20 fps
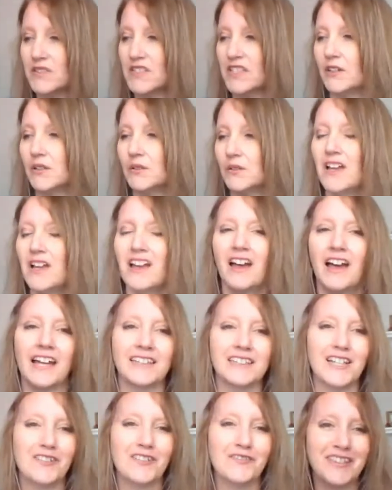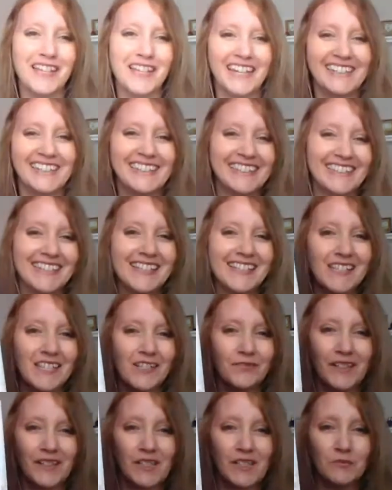So I love that this is
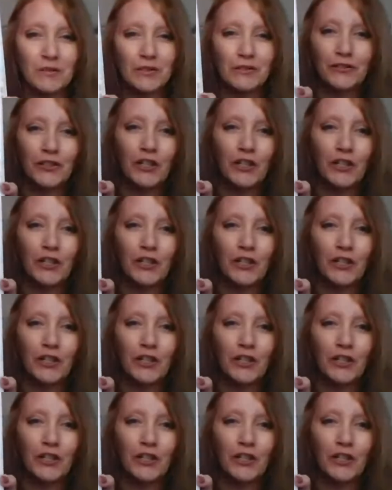available